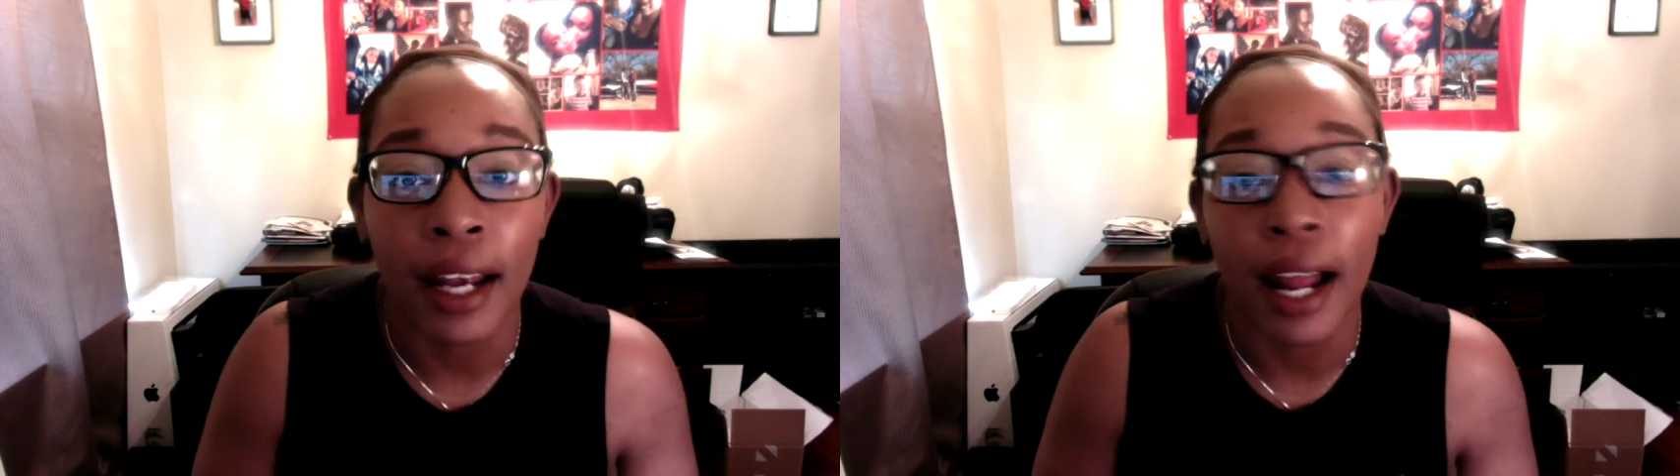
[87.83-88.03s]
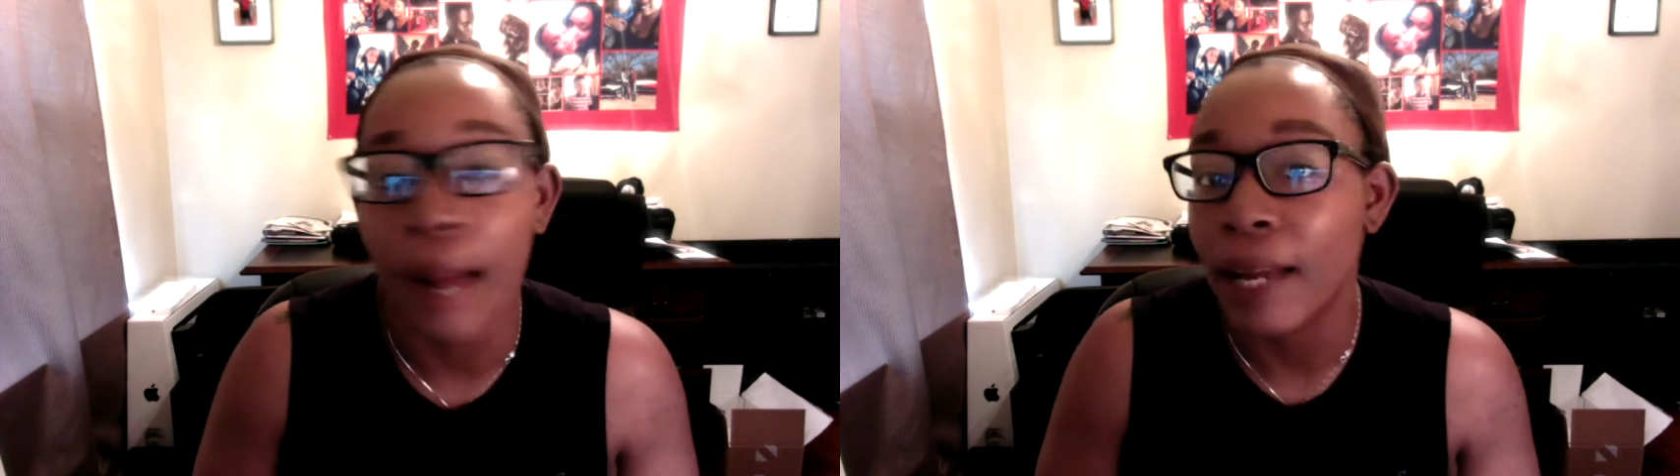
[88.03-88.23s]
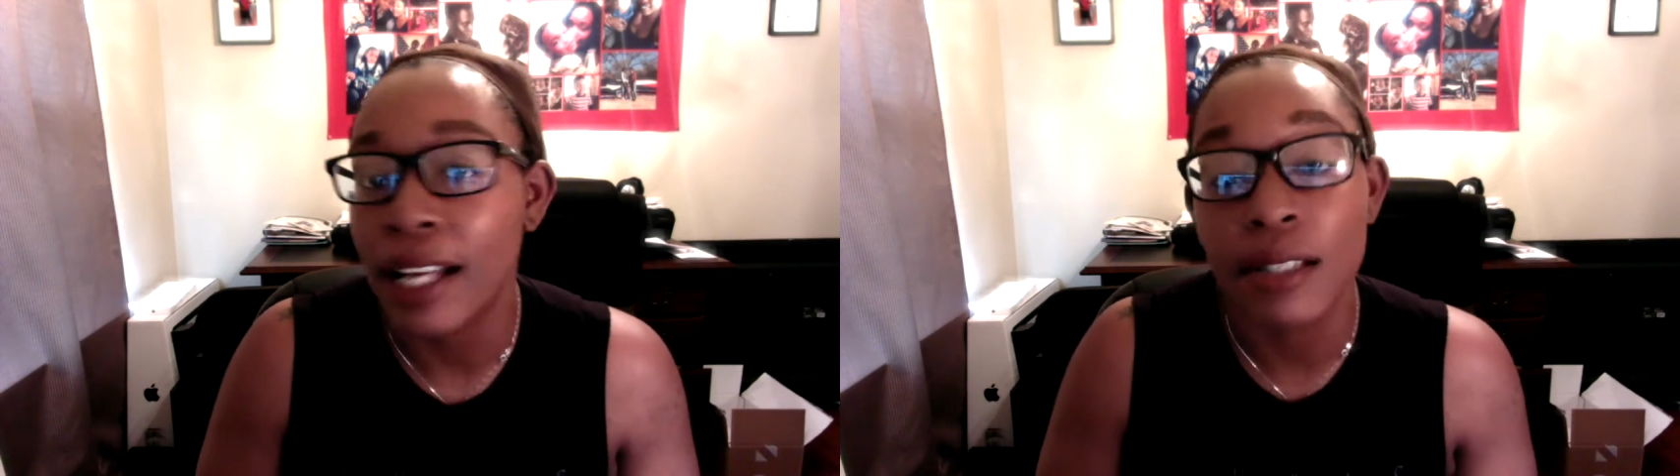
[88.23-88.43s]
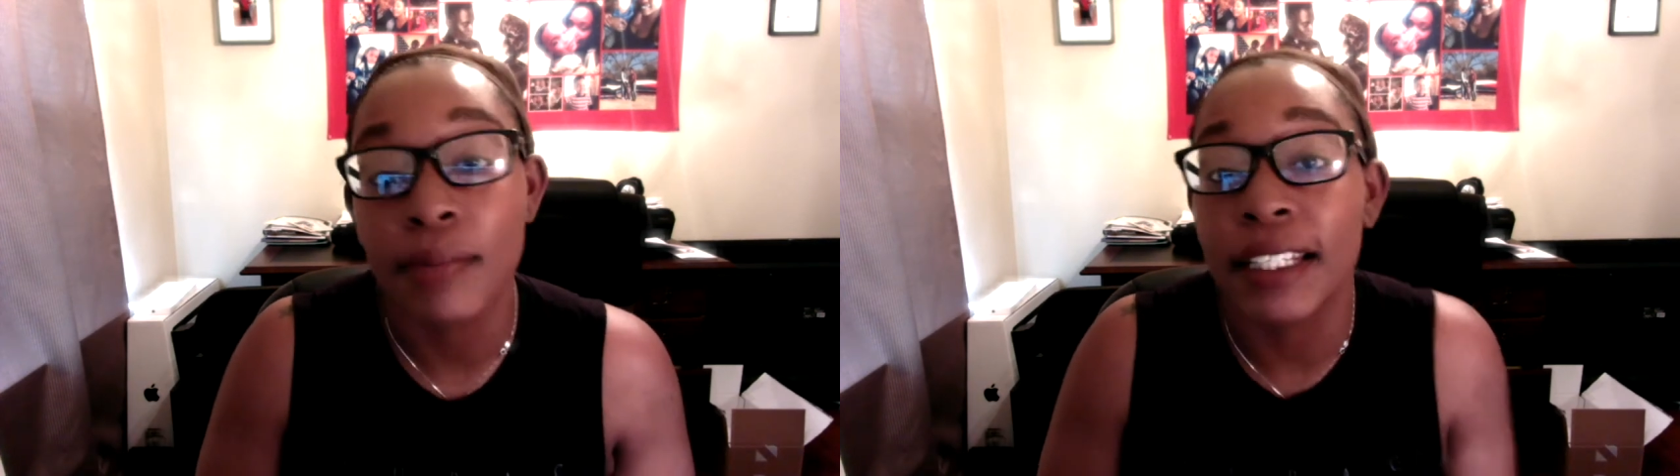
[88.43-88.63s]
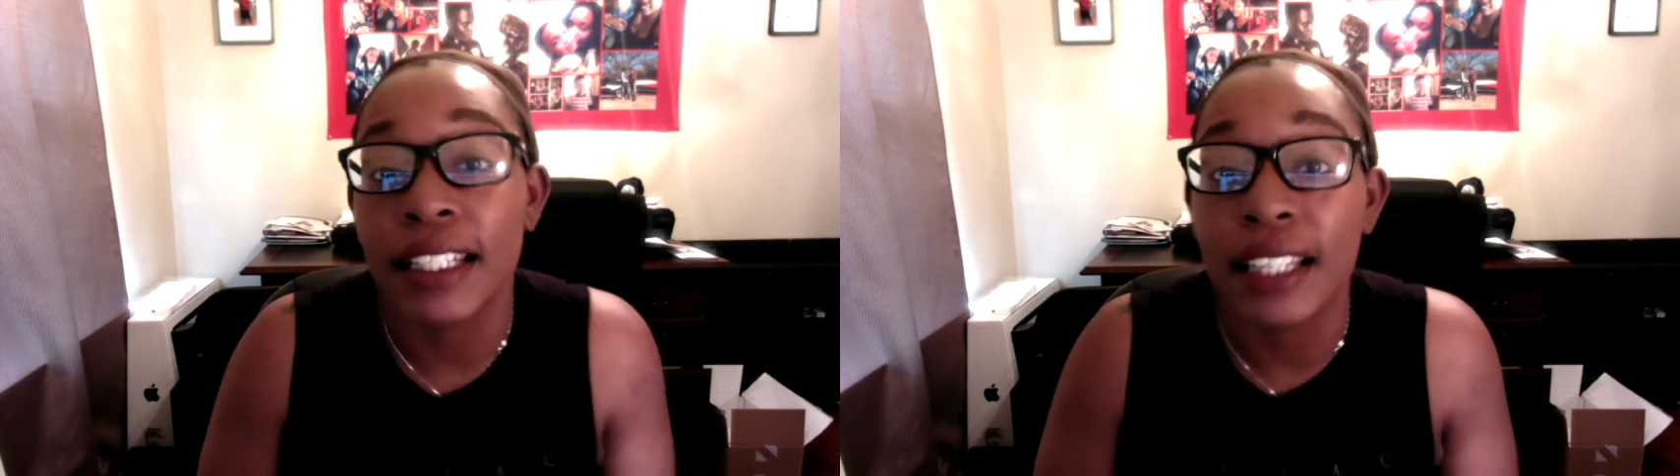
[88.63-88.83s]
I'm not
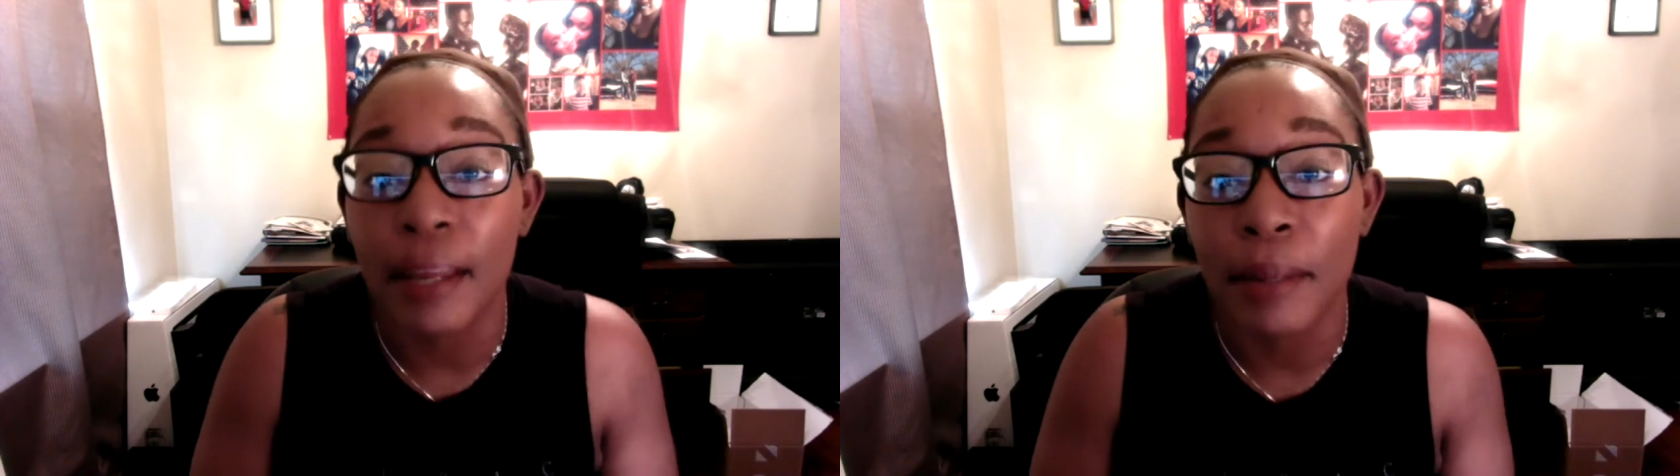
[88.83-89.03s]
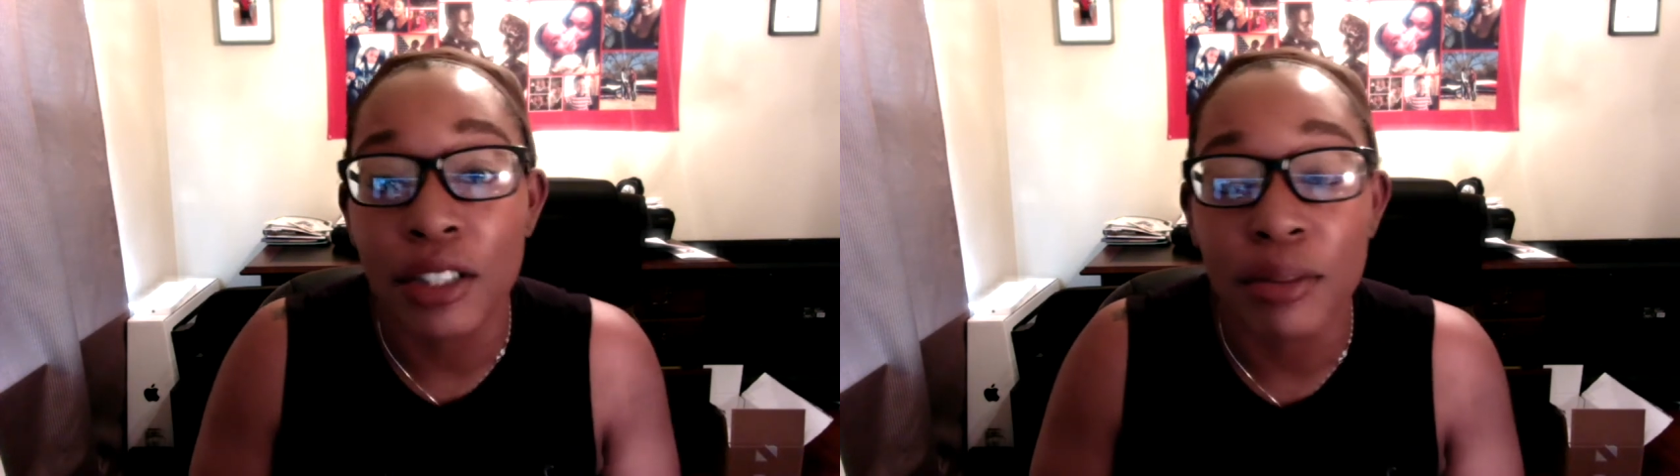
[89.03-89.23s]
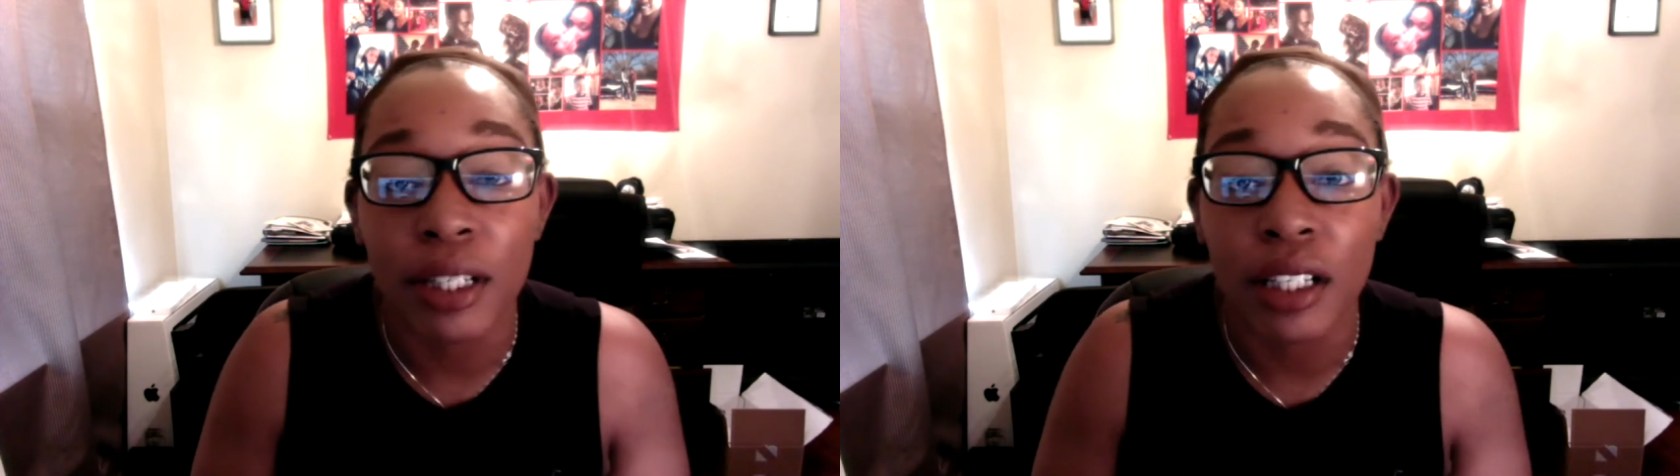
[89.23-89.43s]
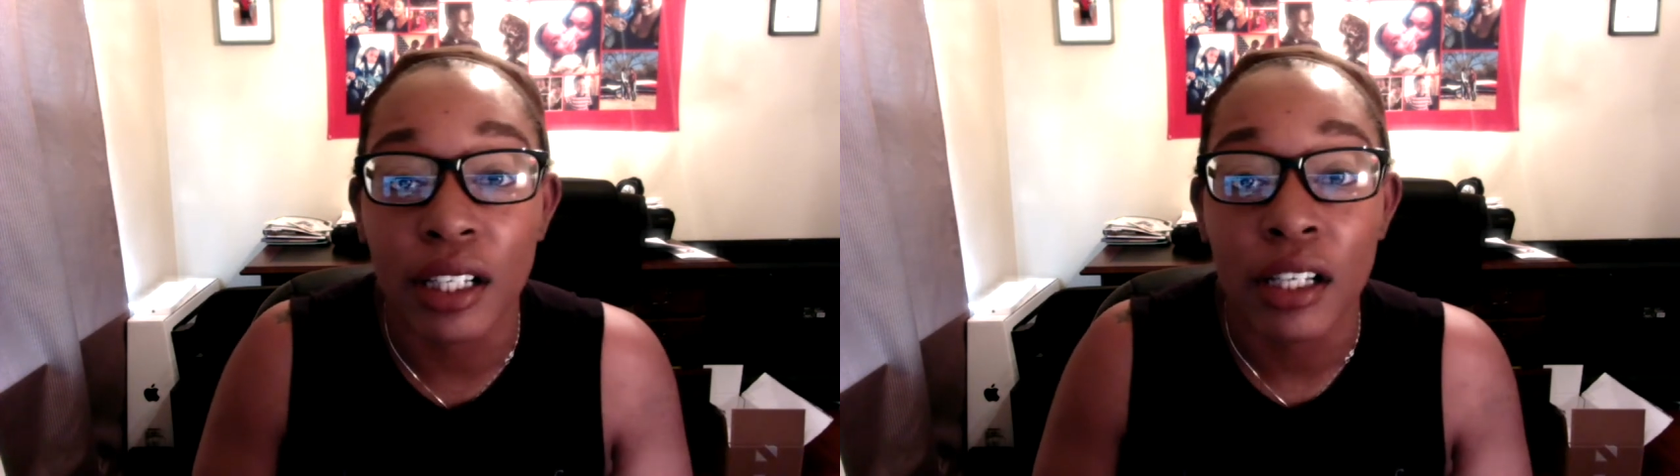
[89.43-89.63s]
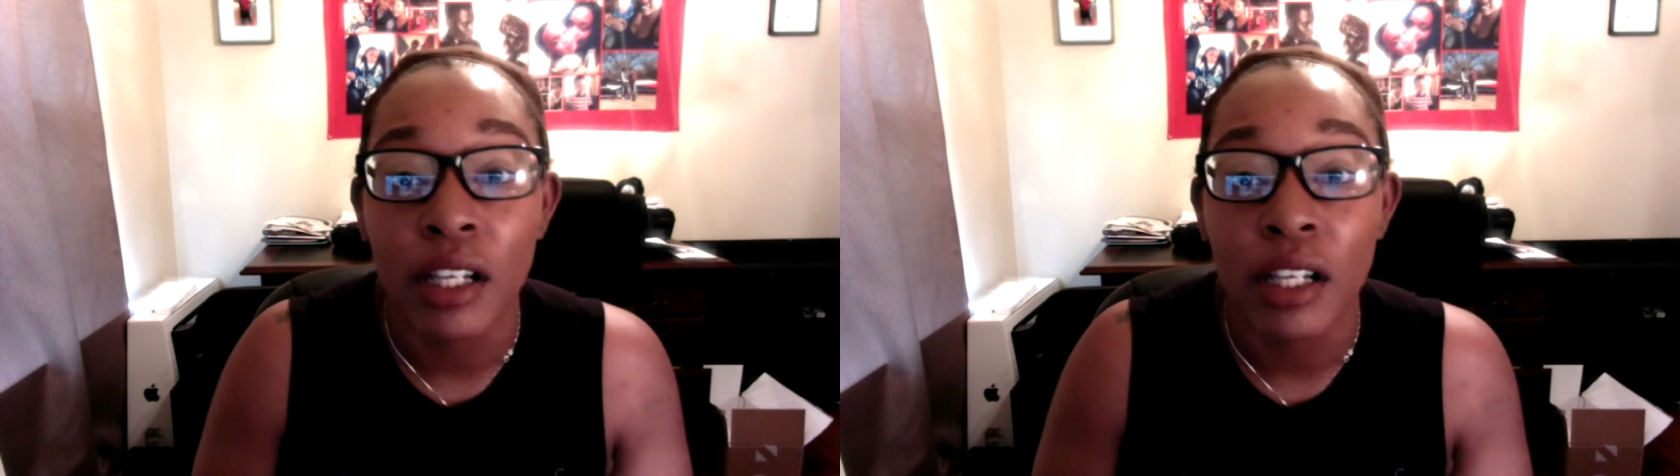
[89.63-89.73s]
spending that much money